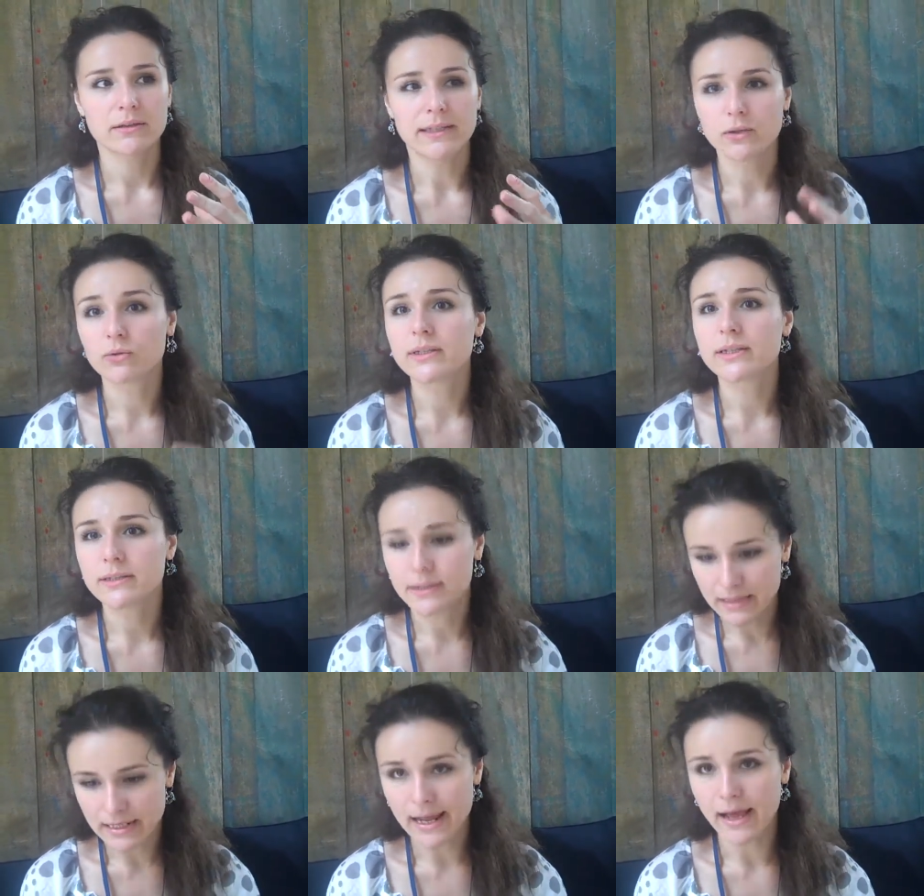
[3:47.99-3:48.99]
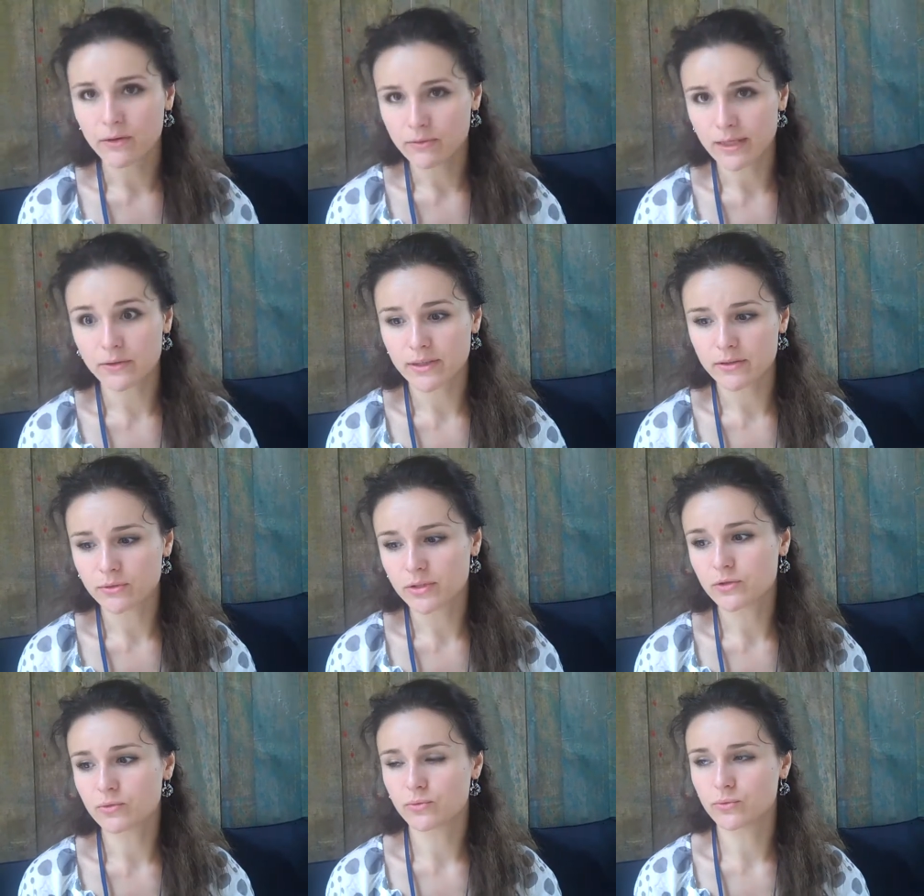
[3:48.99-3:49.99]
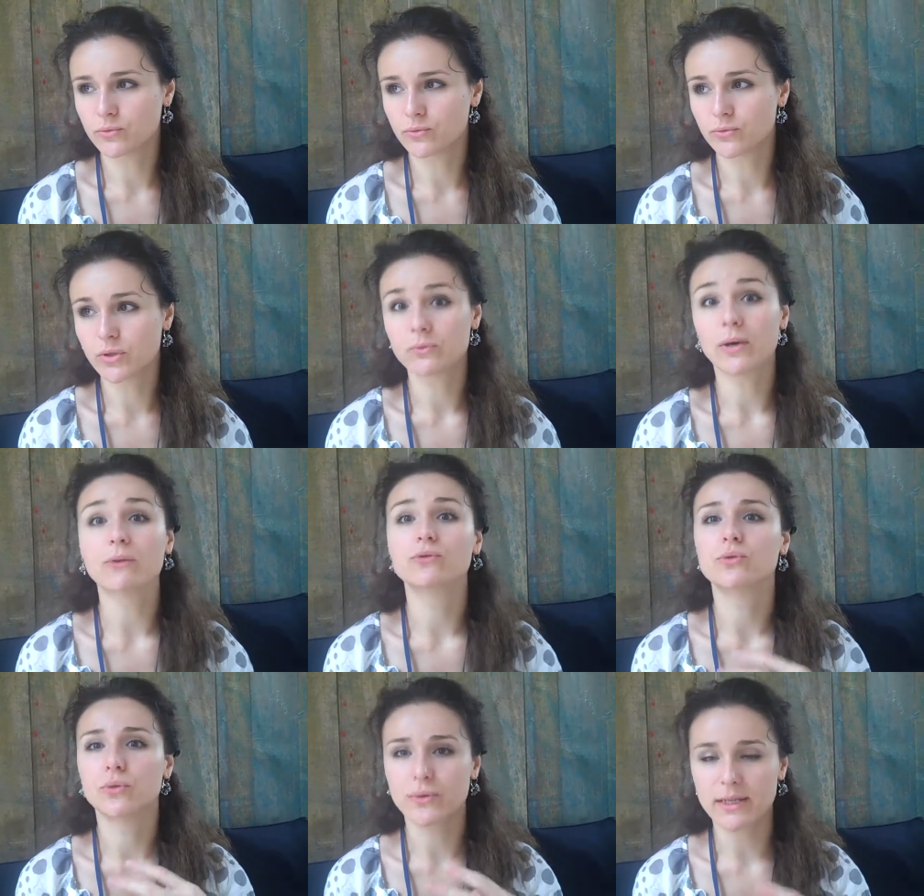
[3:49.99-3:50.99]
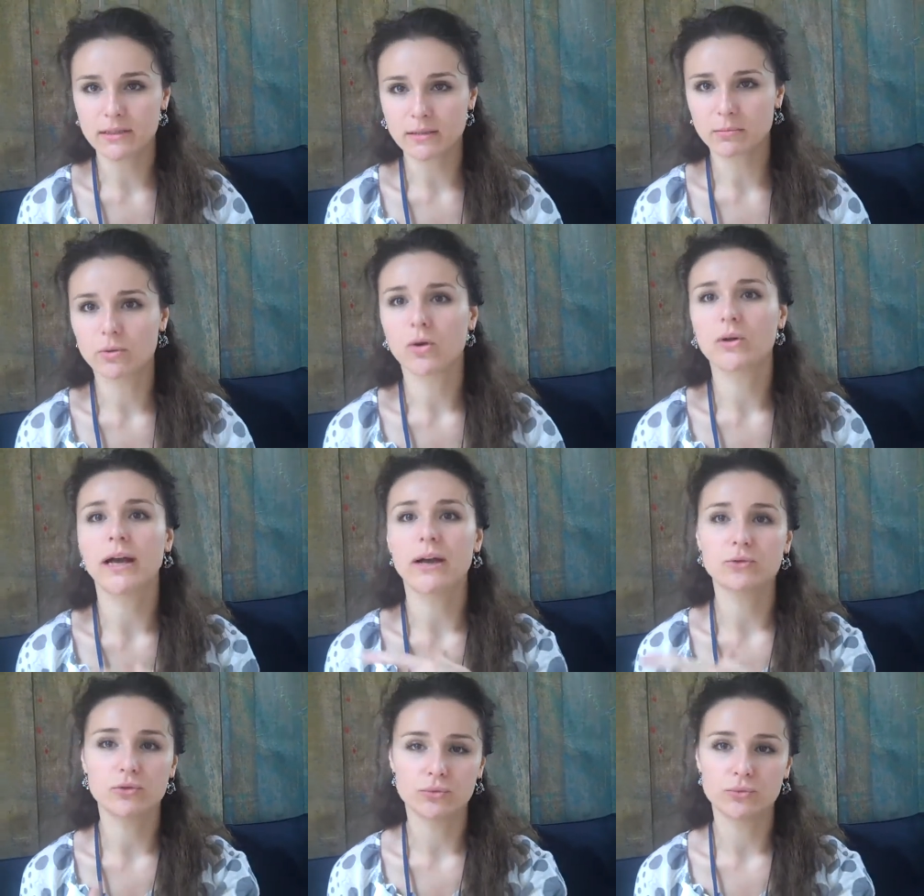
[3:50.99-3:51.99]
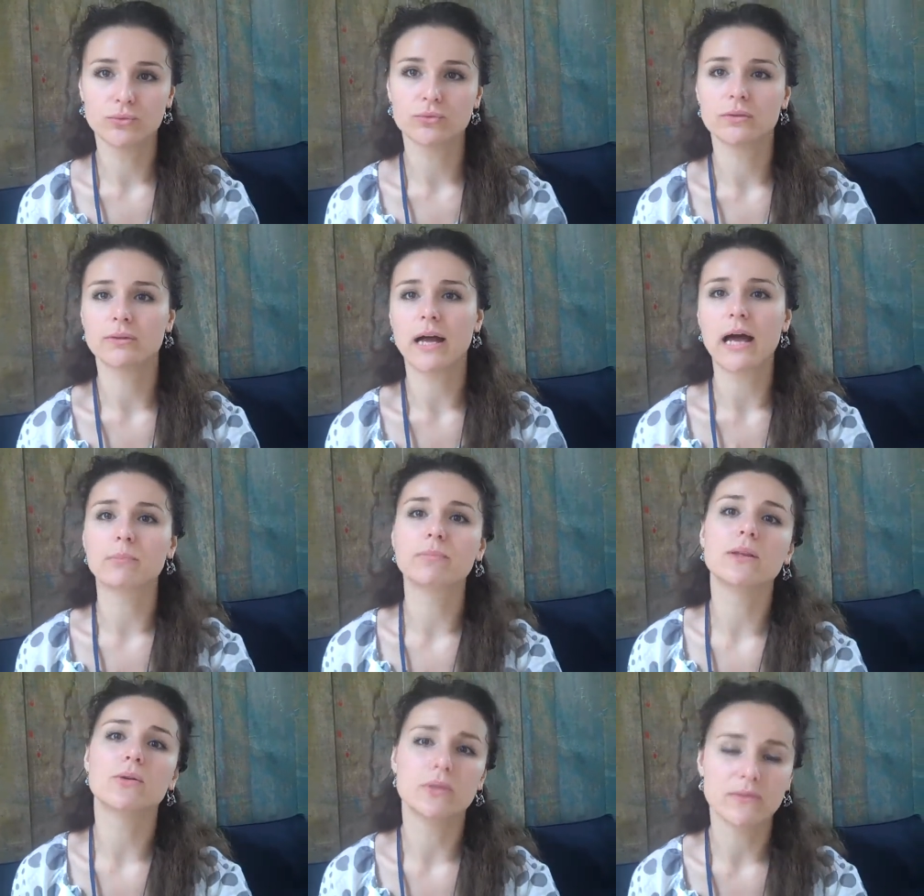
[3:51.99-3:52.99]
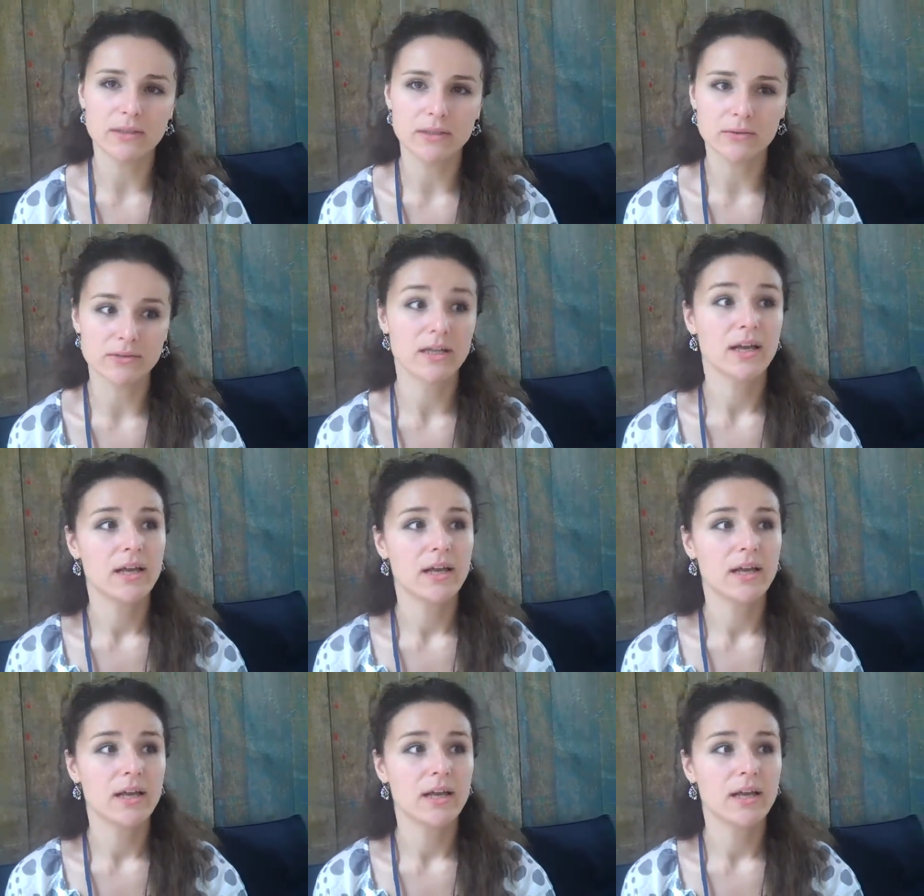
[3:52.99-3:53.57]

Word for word: They don't need now. Now they don't need to to know how to create a blog, how to uh, upload videos.